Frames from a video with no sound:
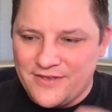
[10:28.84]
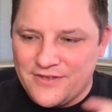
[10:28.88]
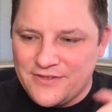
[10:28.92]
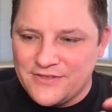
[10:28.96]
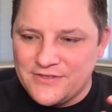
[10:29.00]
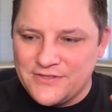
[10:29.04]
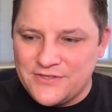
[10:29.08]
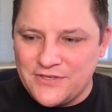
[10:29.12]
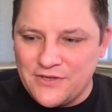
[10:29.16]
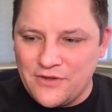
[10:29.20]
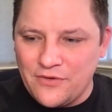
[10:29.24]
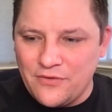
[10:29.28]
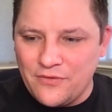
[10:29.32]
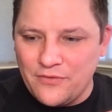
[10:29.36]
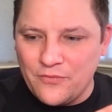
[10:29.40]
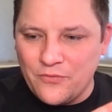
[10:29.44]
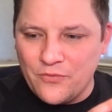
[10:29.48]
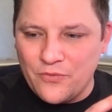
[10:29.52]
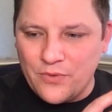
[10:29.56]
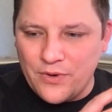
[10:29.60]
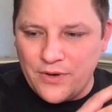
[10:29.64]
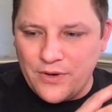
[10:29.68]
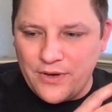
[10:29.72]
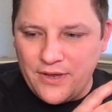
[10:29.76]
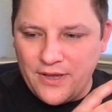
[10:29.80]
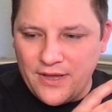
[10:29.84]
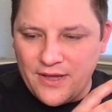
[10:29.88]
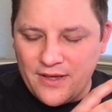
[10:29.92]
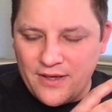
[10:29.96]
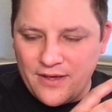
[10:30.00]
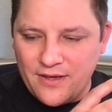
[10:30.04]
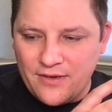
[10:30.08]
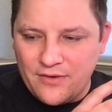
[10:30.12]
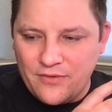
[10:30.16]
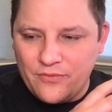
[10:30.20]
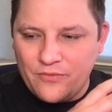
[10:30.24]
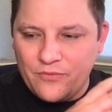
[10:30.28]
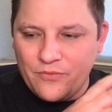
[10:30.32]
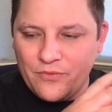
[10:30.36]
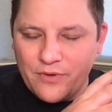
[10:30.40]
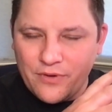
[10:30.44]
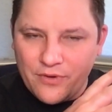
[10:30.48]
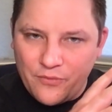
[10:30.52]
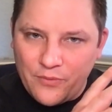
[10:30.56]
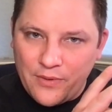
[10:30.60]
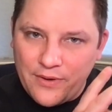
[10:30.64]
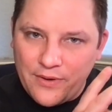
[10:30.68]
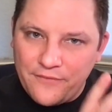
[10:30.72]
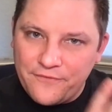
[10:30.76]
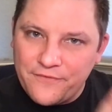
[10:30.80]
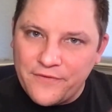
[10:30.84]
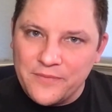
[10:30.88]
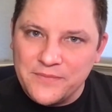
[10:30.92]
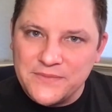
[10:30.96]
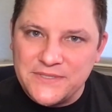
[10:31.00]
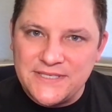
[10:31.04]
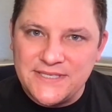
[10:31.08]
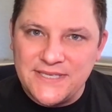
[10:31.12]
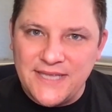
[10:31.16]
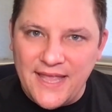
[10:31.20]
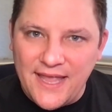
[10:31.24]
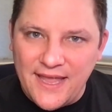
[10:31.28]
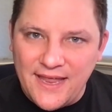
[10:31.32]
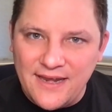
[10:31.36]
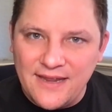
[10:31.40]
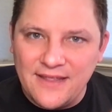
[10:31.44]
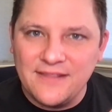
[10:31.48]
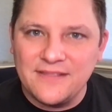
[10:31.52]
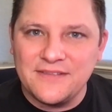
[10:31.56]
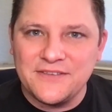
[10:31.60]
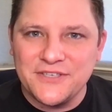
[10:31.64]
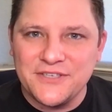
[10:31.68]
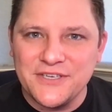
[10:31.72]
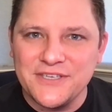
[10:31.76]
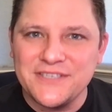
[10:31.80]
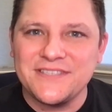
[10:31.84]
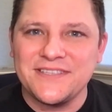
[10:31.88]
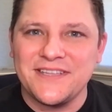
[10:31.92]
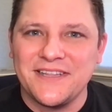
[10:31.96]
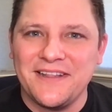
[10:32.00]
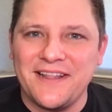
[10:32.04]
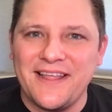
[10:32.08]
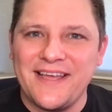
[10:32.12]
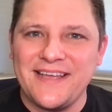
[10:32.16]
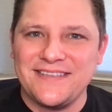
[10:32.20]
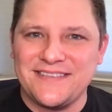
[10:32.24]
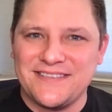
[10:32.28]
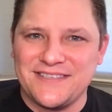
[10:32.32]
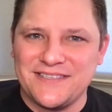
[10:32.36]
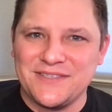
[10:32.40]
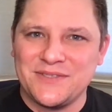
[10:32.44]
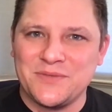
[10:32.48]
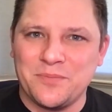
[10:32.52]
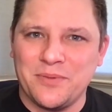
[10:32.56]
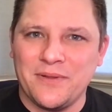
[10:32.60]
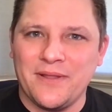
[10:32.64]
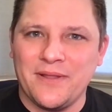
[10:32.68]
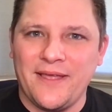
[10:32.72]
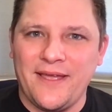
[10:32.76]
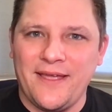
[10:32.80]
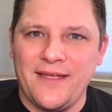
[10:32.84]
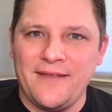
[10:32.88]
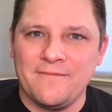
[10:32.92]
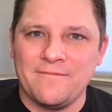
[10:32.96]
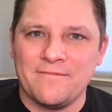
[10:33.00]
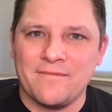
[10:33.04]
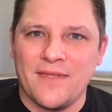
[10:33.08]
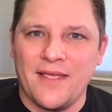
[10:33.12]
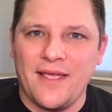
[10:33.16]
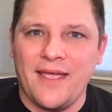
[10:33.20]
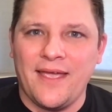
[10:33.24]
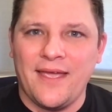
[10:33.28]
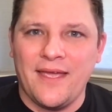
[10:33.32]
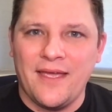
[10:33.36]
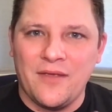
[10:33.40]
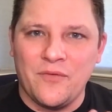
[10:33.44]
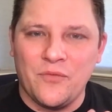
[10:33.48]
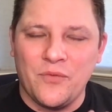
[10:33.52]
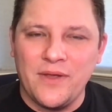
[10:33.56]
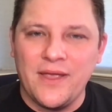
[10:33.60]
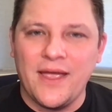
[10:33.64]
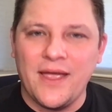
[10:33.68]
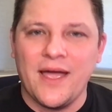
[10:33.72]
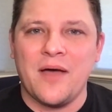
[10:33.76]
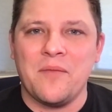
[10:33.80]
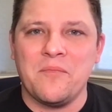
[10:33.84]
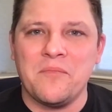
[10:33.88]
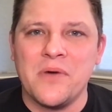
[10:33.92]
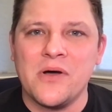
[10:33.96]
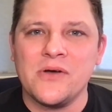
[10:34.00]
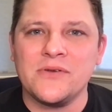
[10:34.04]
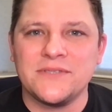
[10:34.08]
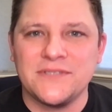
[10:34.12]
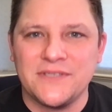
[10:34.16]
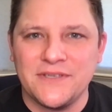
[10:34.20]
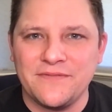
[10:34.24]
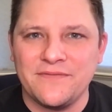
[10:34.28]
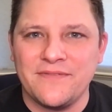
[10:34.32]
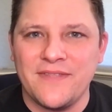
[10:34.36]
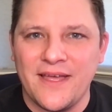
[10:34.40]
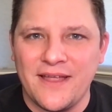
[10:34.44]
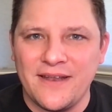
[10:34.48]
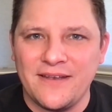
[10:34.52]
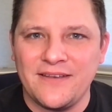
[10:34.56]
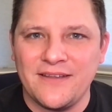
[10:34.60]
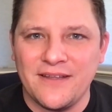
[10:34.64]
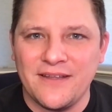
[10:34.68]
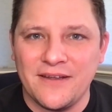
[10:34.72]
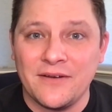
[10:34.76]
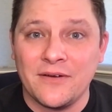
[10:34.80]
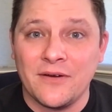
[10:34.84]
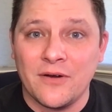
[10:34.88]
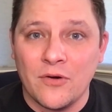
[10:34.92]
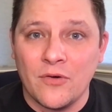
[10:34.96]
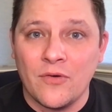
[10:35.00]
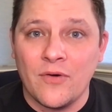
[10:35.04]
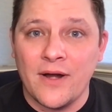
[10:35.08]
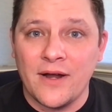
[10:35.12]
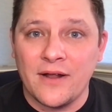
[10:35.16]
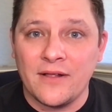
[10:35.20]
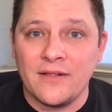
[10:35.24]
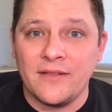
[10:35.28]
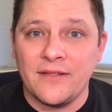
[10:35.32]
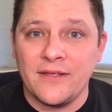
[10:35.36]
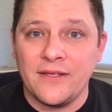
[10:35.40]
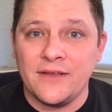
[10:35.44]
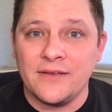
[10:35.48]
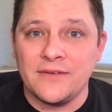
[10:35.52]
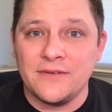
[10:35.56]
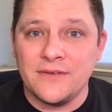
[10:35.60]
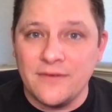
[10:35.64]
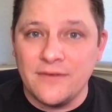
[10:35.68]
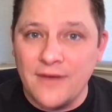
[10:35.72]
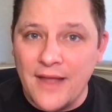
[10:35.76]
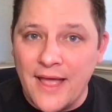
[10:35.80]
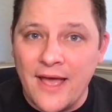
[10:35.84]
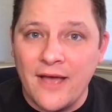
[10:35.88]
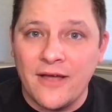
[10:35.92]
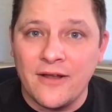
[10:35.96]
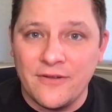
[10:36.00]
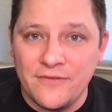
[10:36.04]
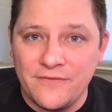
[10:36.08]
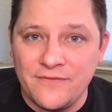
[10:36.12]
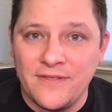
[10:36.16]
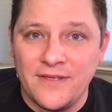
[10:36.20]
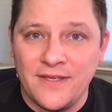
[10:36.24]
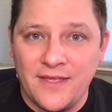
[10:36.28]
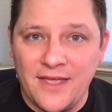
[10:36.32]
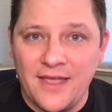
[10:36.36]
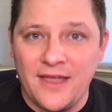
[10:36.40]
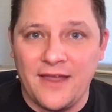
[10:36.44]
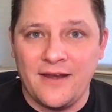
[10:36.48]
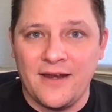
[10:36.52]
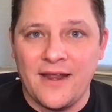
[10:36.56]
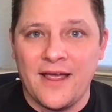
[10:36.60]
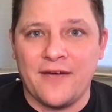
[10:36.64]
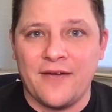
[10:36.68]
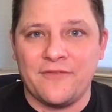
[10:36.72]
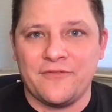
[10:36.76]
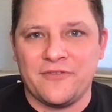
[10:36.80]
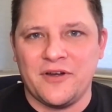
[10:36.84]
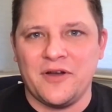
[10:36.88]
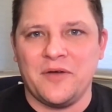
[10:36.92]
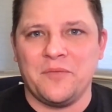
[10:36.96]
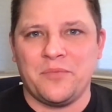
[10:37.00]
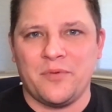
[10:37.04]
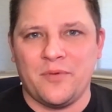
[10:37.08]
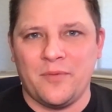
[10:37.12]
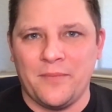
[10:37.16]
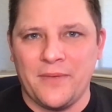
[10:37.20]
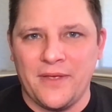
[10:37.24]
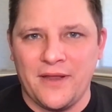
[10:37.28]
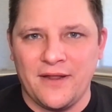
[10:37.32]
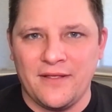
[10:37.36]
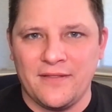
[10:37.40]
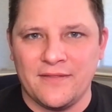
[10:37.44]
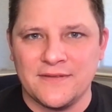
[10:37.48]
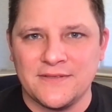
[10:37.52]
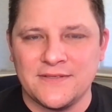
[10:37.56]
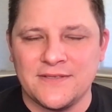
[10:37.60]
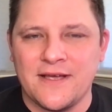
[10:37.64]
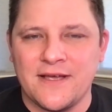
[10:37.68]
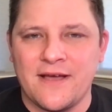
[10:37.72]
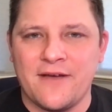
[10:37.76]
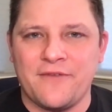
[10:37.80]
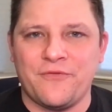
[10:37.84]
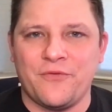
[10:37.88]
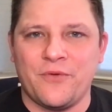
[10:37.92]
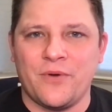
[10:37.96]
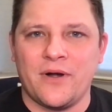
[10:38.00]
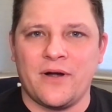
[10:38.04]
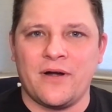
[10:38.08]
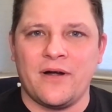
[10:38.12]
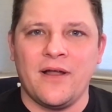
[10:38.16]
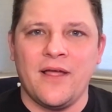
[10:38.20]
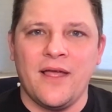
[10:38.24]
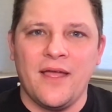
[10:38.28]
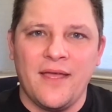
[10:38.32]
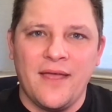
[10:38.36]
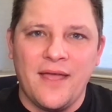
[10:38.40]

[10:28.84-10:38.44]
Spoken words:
So we went from scanning just the license plate, and we got most of that done correctly out of the gate after implementing the software.